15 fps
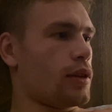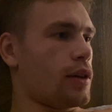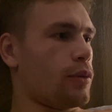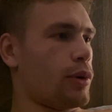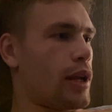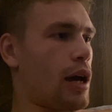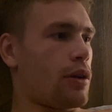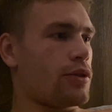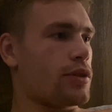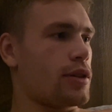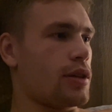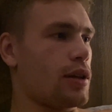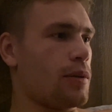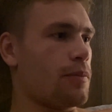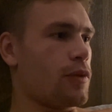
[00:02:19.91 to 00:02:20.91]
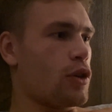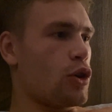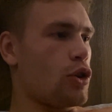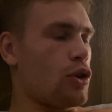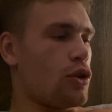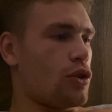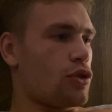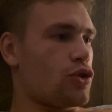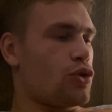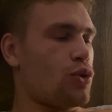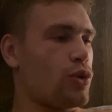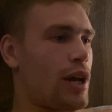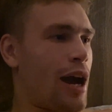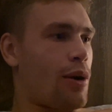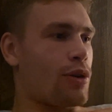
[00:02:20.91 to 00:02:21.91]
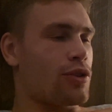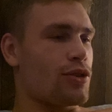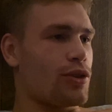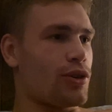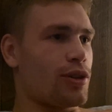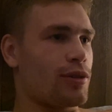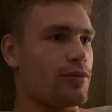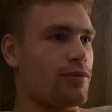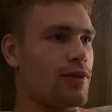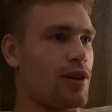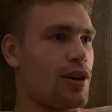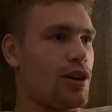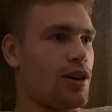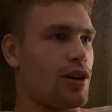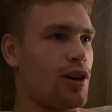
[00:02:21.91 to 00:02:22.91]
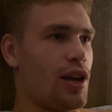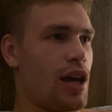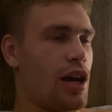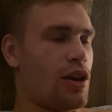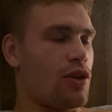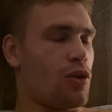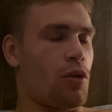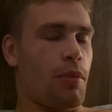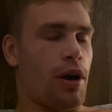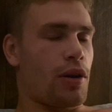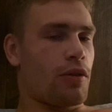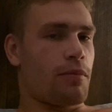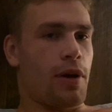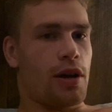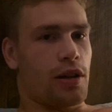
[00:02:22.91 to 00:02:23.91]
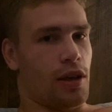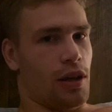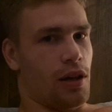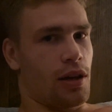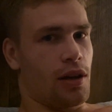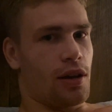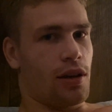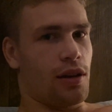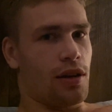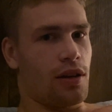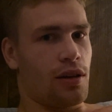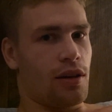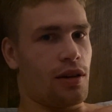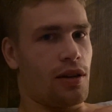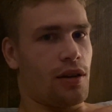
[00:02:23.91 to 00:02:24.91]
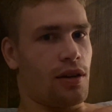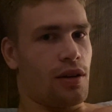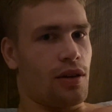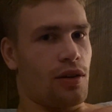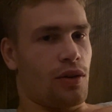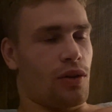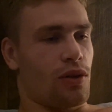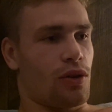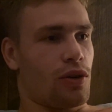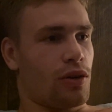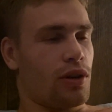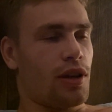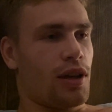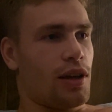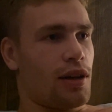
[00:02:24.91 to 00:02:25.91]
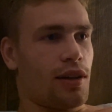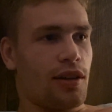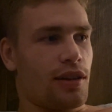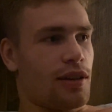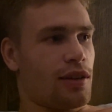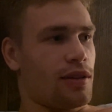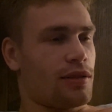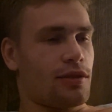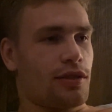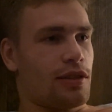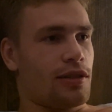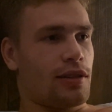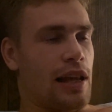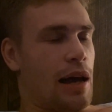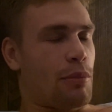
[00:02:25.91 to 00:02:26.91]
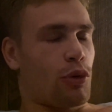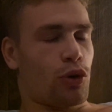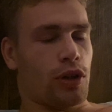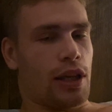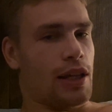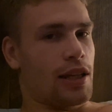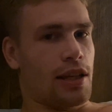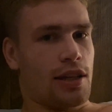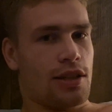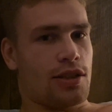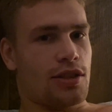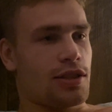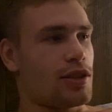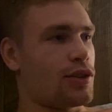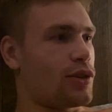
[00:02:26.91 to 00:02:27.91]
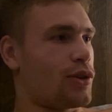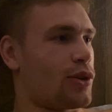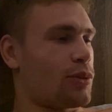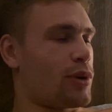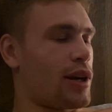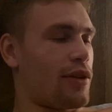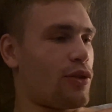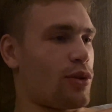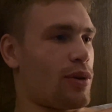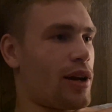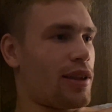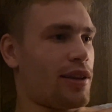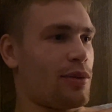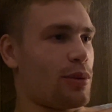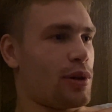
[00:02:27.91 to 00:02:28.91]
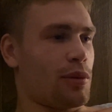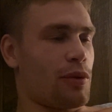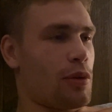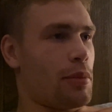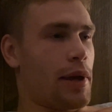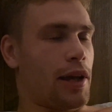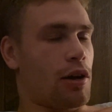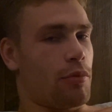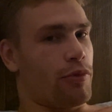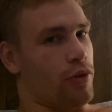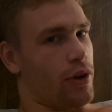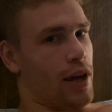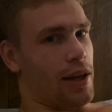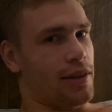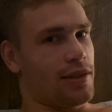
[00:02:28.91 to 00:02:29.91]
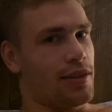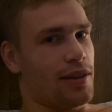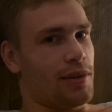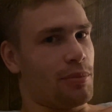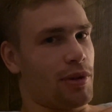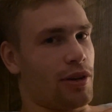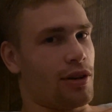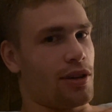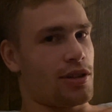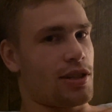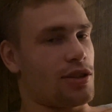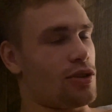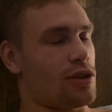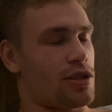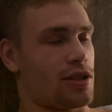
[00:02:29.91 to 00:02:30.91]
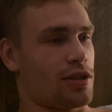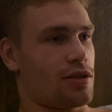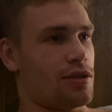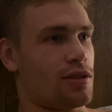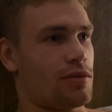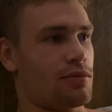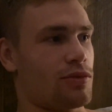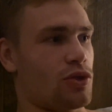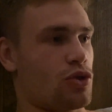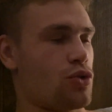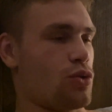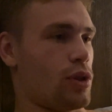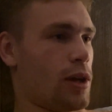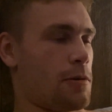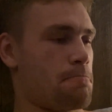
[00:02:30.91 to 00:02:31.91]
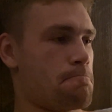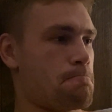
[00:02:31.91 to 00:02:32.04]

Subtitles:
without true character, no amount of money or Lamborghinis or whatever, right, will make up for that. Because it doesn't, truly.